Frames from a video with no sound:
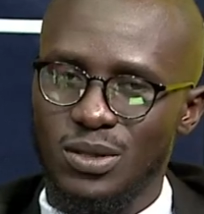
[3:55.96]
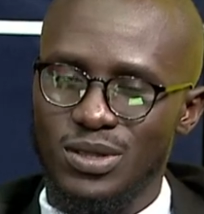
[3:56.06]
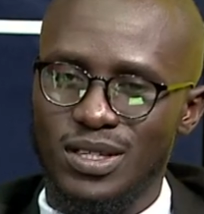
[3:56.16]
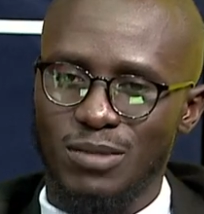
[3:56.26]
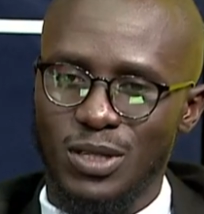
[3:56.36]
a
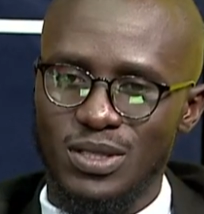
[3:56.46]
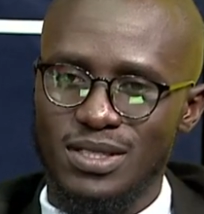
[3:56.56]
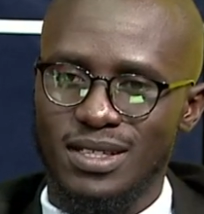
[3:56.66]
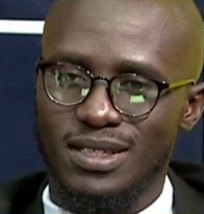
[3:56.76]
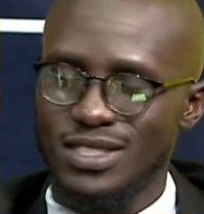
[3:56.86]
good thing,
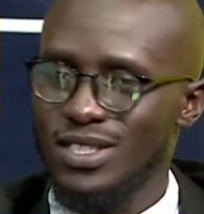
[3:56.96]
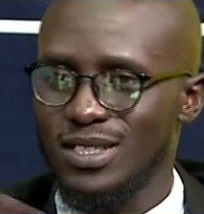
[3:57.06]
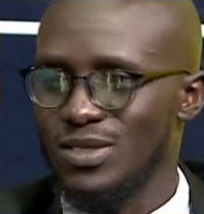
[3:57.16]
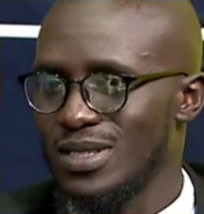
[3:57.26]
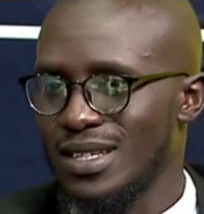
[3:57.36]
because
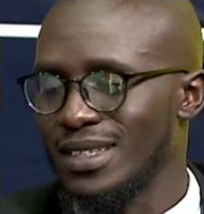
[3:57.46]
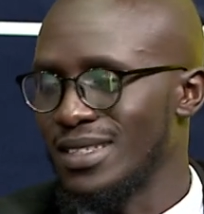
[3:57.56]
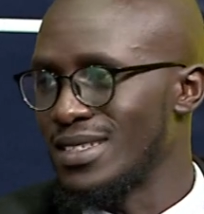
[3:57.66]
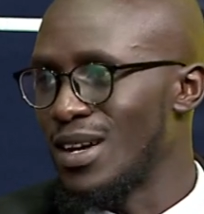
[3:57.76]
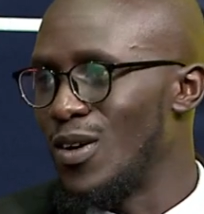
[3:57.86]
initially it was
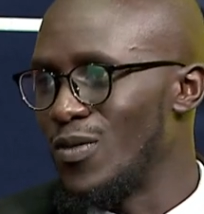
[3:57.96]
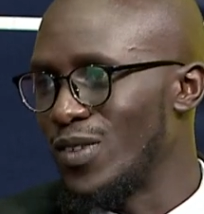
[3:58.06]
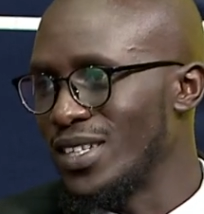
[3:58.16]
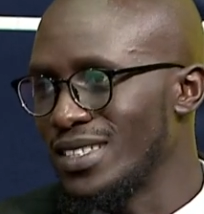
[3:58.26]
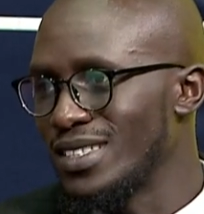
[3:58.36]
like, it's now a
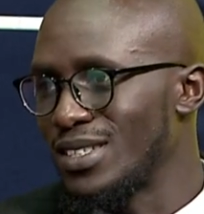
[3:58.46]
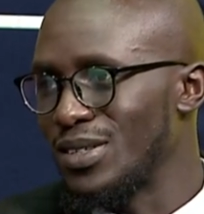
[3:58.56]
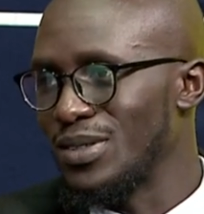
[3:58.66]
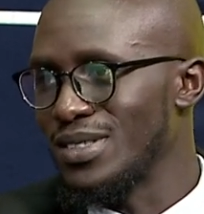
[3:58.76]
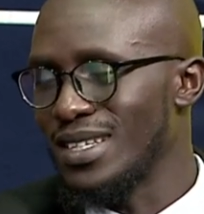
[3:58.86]
fight, you
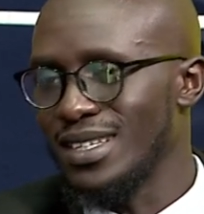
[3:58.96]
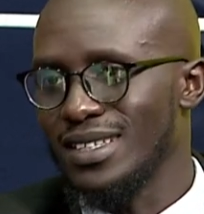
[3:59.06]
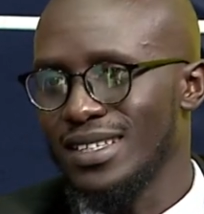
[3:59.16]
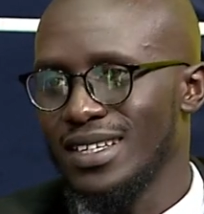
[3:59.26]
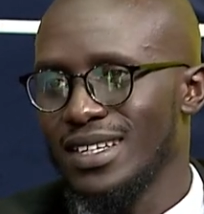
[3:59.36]
know, it's
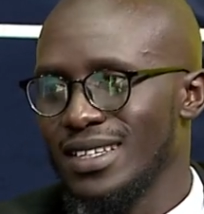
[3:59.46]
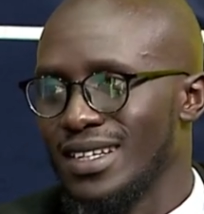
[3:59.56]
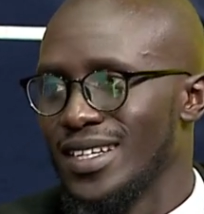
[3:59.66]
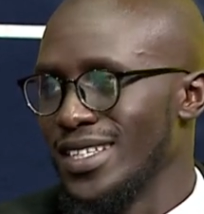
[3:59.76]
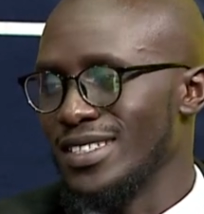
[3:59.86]
like
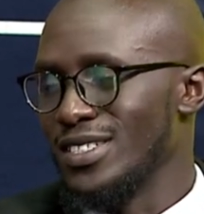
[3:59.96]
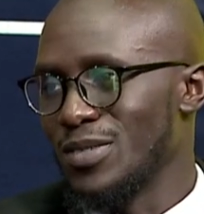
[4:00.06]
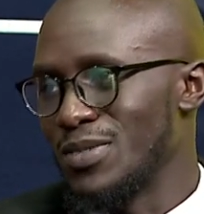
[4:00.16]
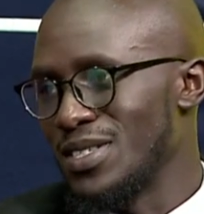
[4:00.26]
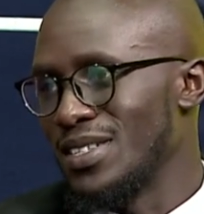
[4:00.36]
the current
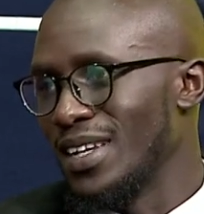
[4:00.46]
leadership is